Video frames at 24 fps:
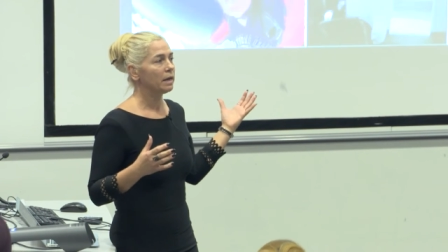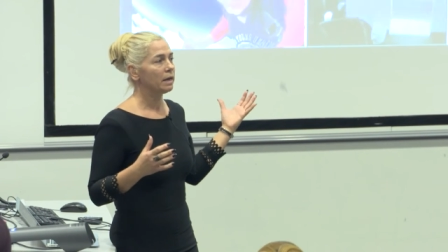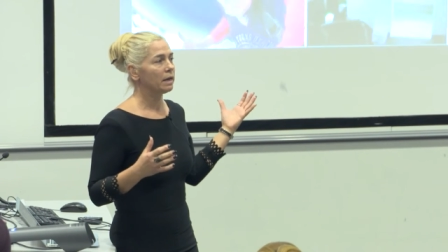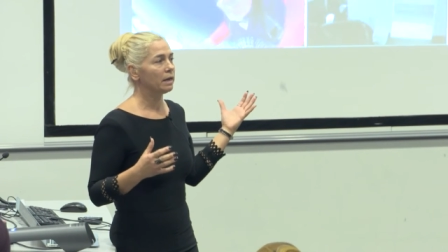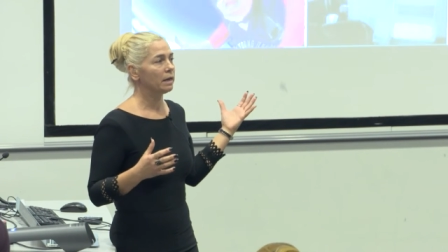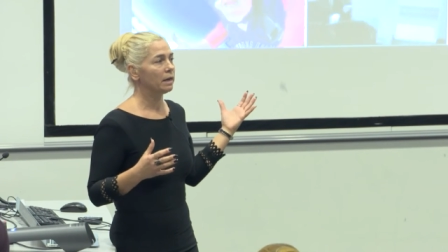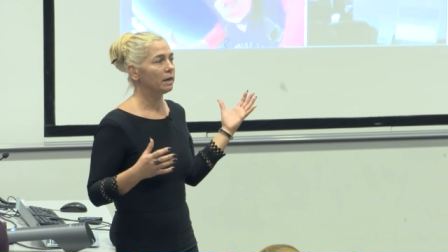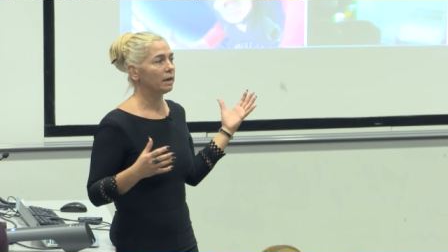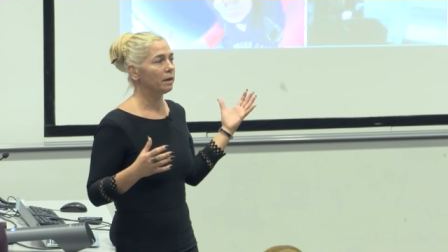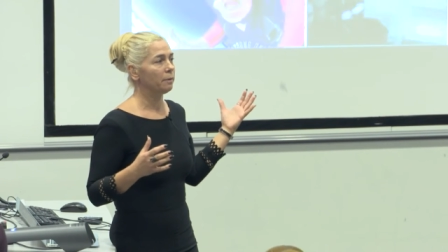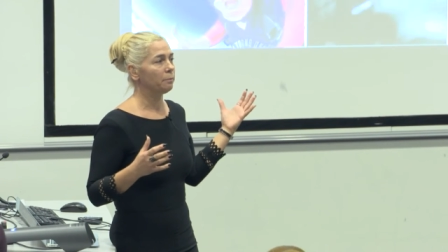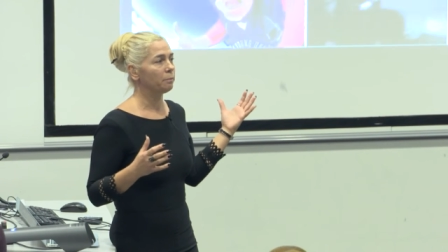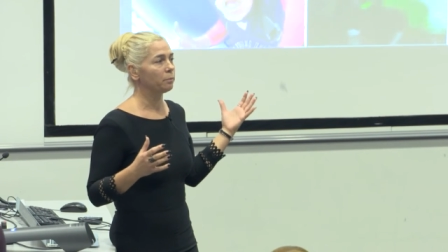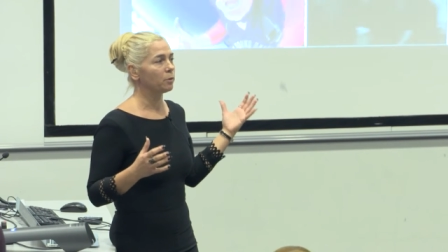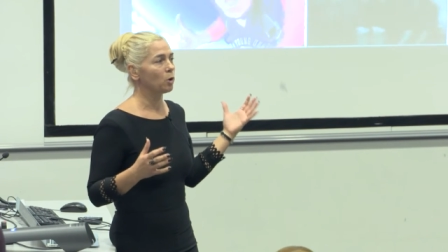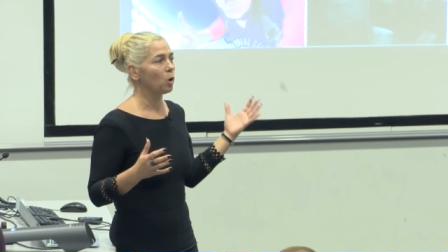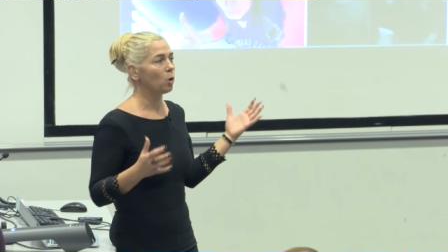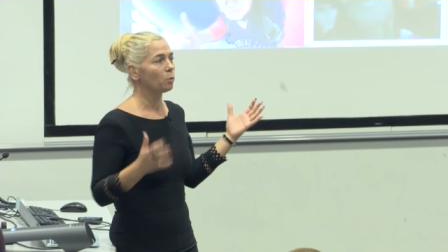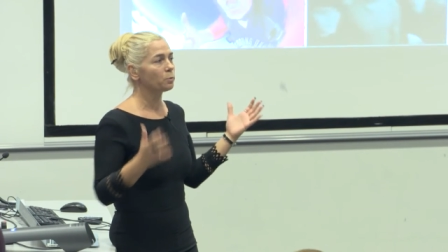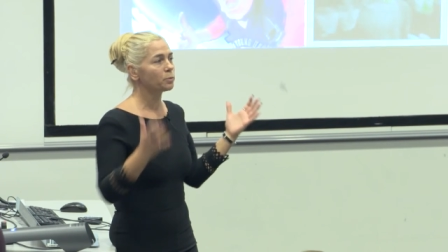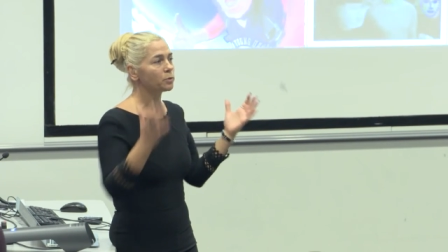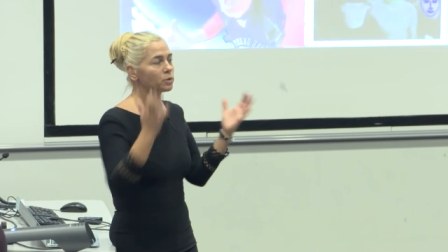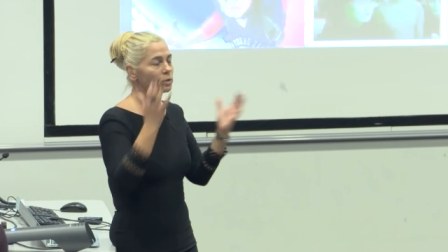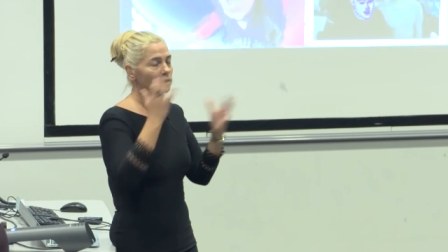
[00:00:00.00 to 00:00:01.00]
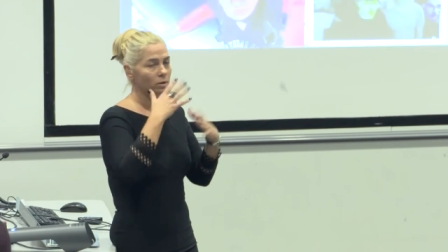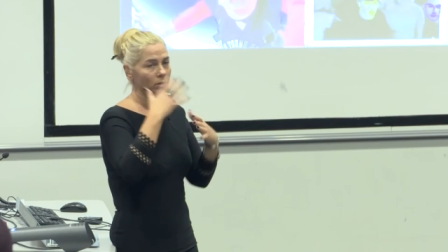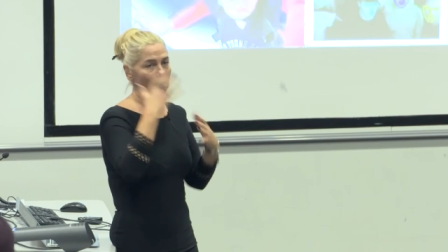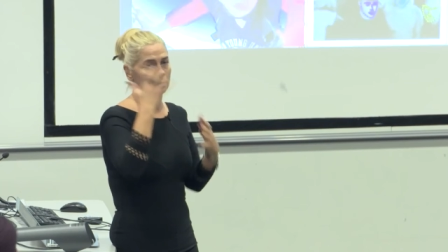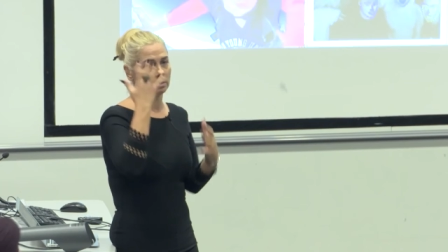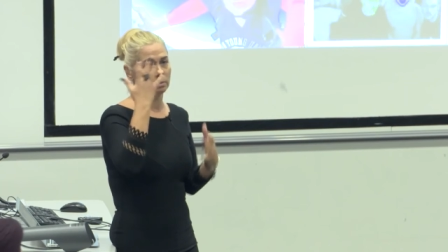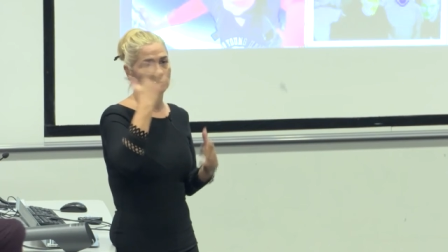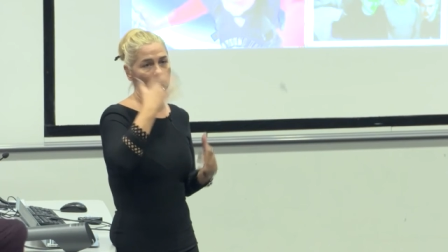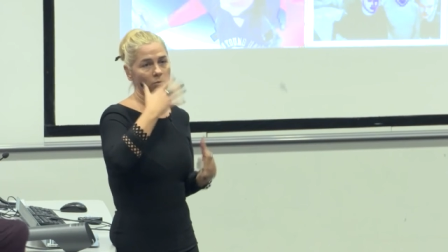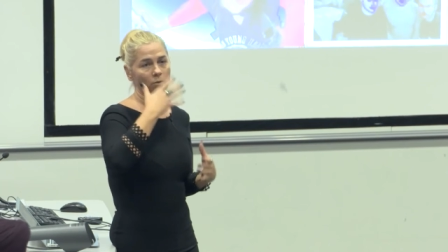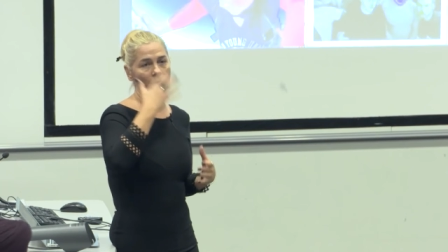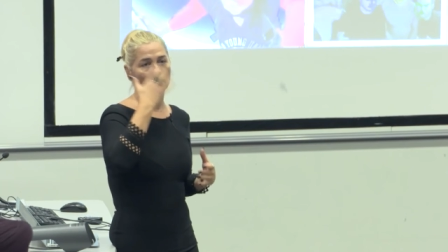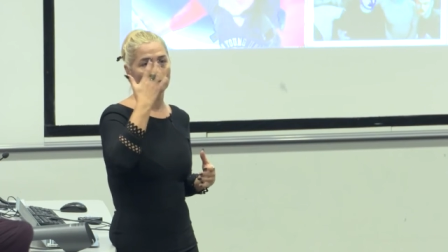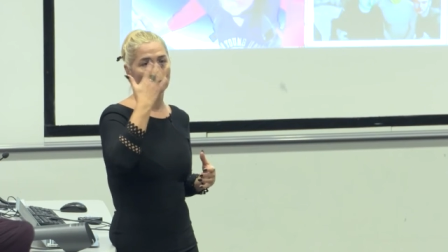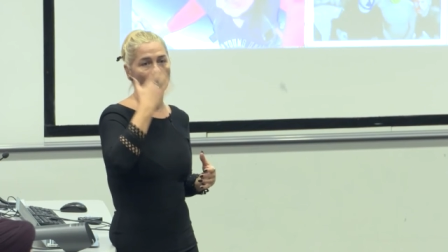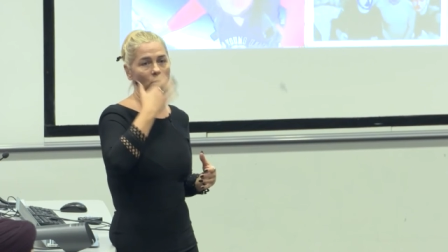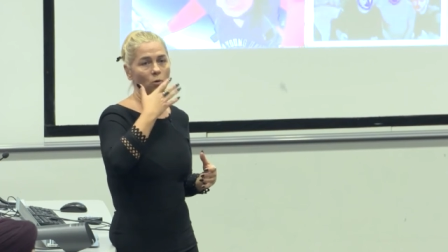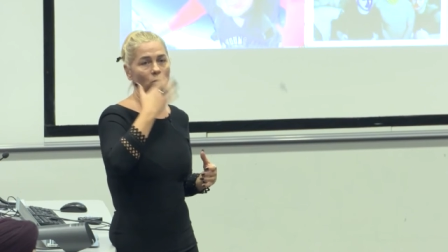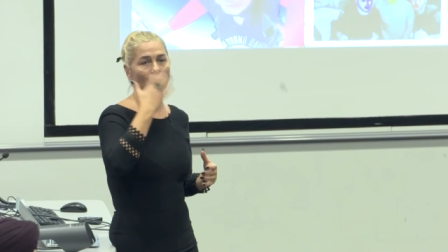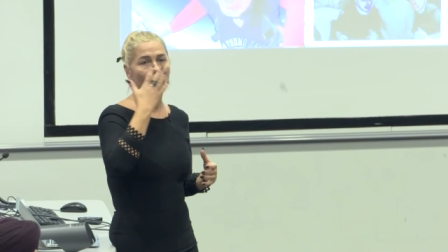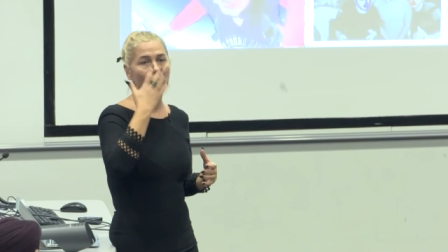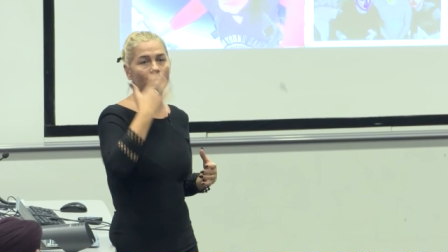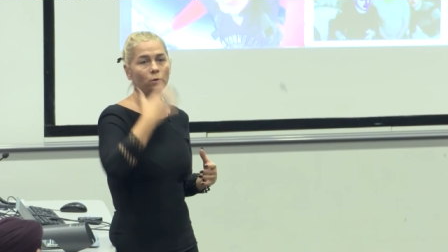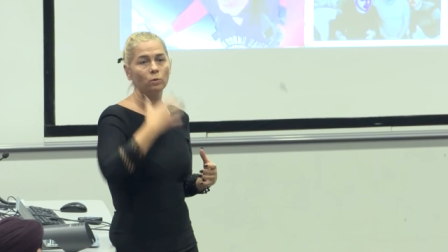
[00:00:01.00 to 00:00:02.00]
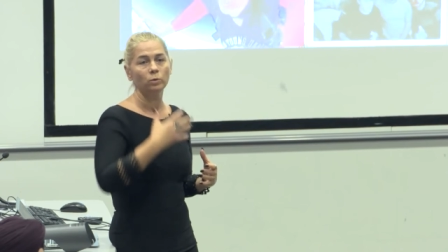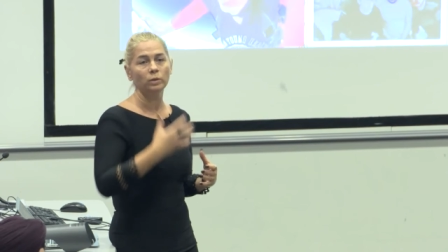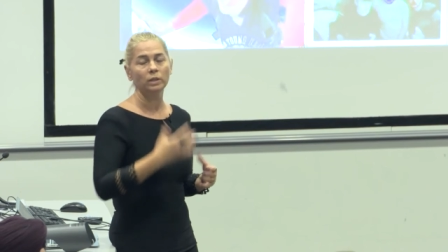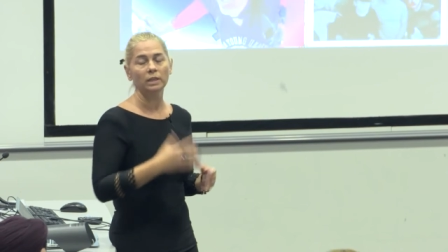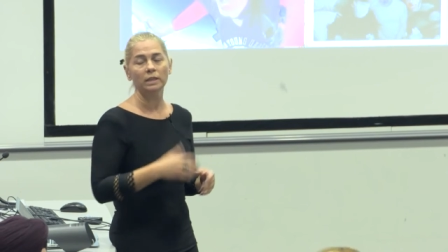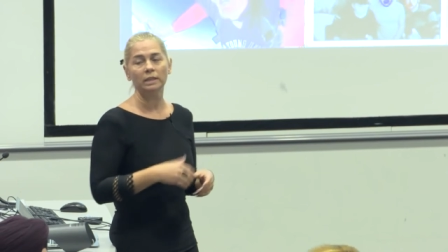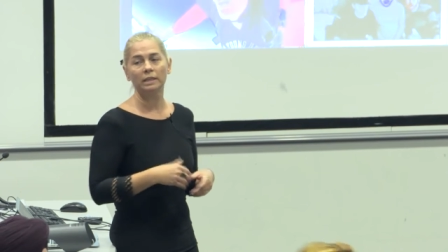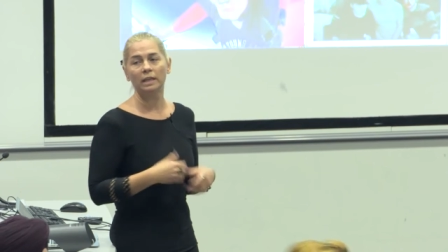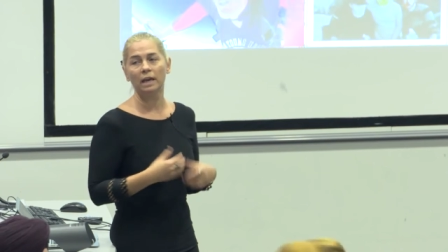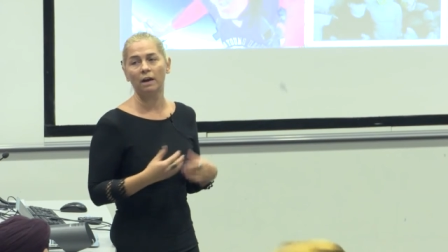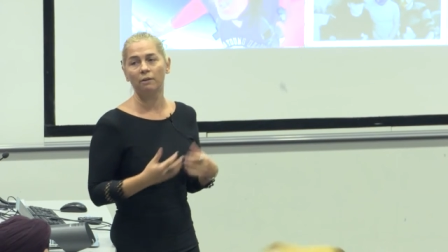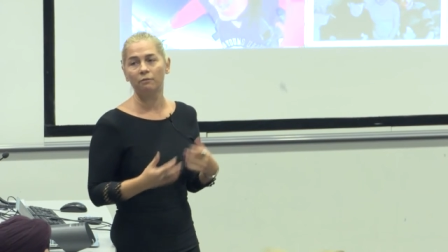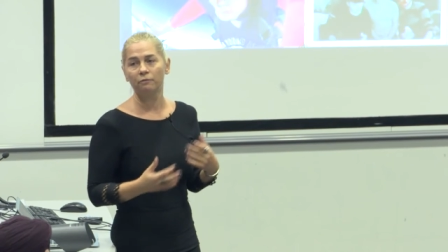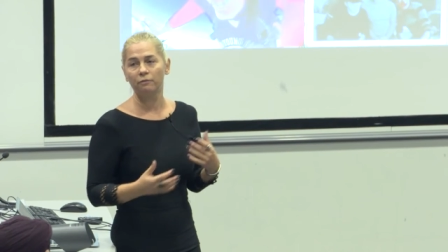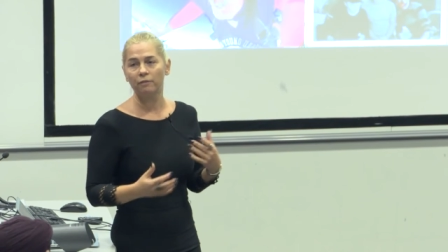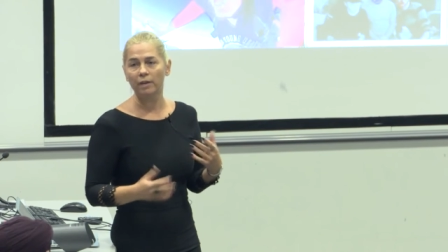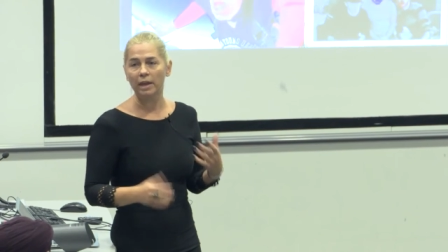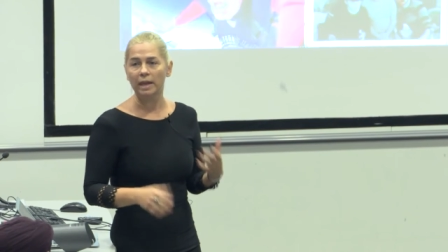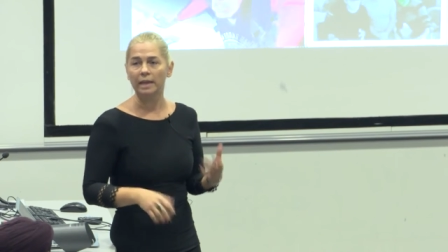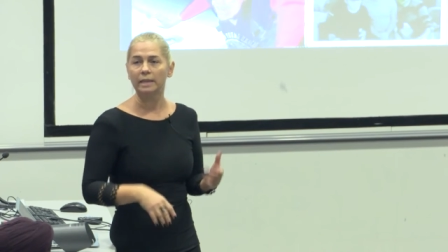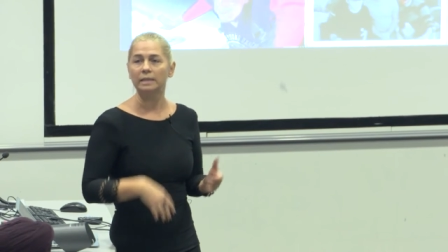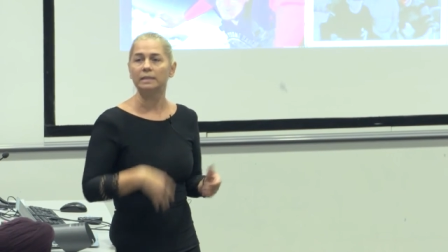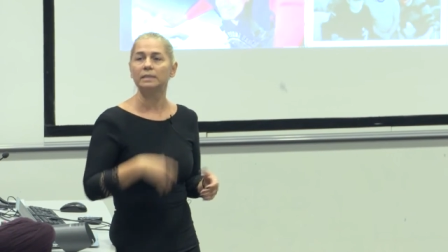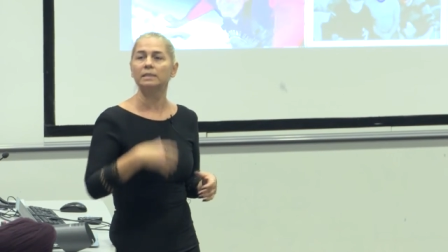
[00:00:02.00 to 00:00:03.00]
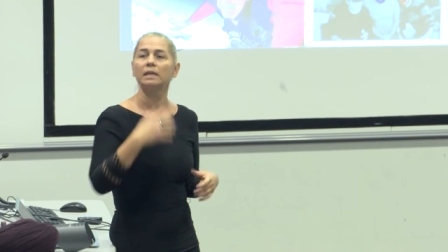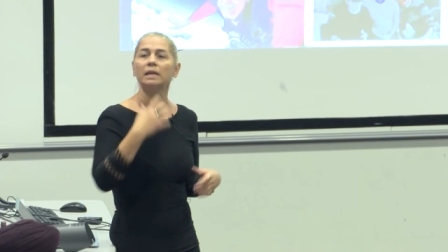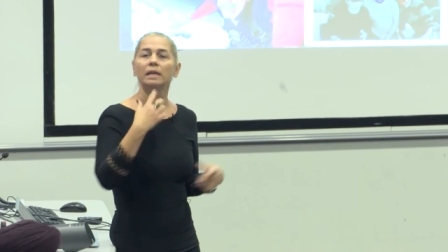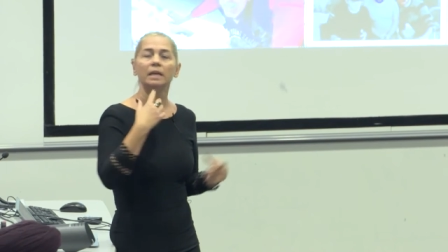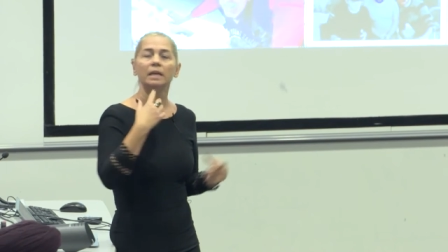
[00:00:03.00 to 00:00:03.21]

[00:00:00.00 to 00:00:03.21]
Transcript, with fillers: occluding their face.